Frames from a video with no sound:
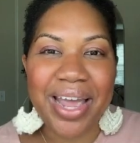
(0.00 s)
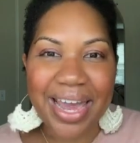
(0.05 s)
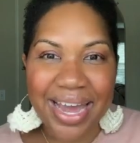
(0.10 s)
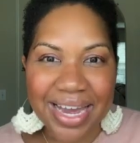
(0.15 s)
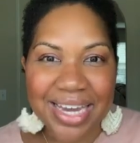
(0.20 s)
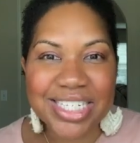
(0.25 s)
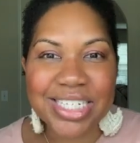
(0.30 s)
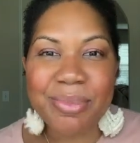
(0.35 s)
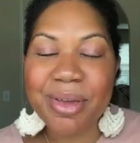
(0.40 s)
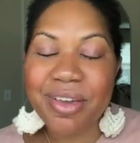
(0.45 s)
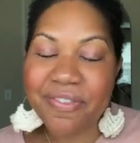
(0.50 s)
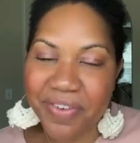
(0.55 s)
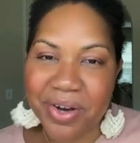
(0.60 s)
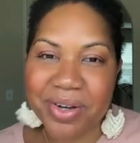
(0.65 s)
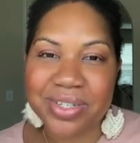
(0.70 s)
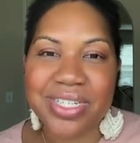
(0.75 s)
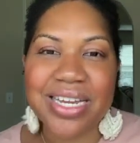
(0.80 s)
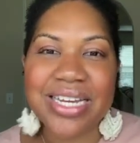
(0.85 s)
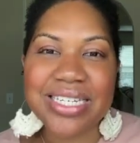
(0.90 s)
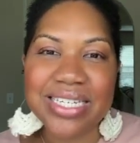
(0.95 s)
to
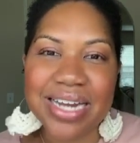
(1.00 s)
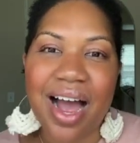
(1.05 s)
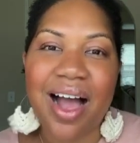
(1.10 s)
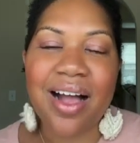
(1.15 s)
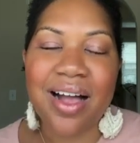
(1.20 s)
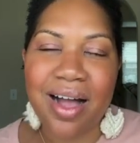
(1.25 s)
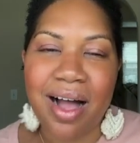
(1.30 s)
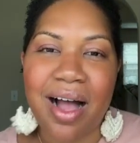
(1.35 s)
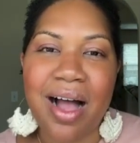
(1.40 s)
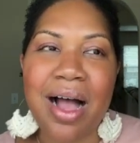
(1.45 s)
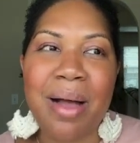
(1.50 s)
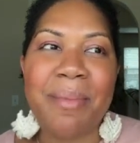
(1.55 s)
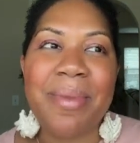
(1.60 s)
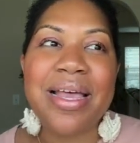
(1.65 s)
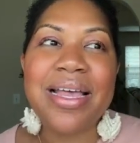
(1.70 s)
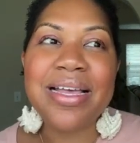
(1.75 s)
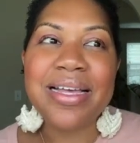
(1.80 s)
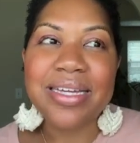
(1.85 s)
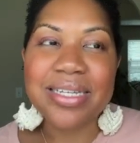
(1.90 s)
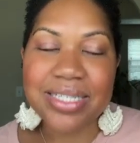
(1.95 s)

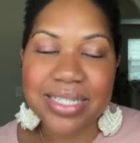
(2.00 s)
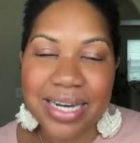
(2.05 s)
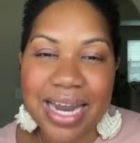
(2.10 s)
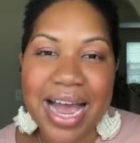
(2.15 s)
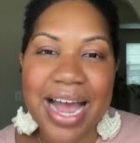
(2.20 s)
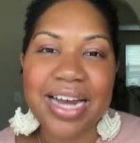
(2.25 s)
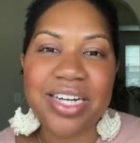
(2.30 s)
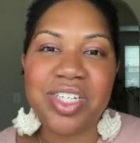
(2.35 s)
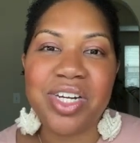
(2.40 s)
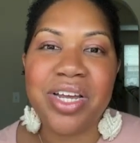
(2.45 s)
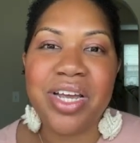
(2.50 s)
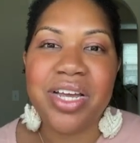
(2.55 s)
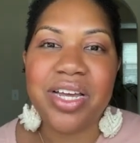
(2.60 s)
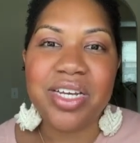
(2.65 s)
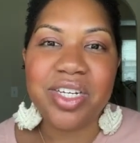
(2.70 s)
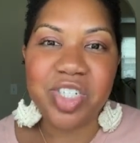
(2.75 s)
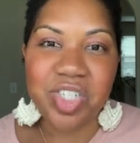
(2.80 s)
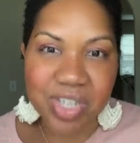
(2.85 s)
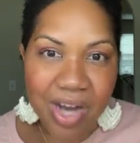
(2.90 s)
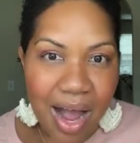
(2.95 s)

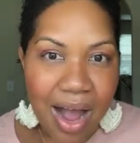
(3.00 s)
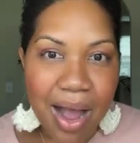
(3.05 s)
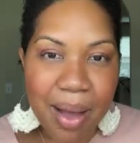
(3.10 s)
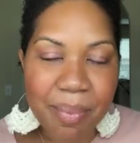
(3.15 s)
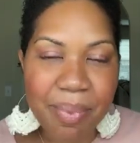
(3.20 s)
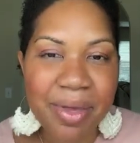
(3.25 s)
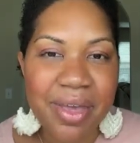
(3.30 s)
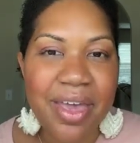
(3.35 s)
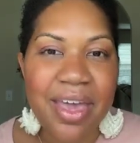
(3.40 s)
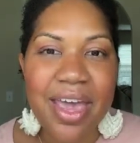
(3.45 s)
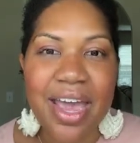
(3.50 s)
angiemcpherson.com/shop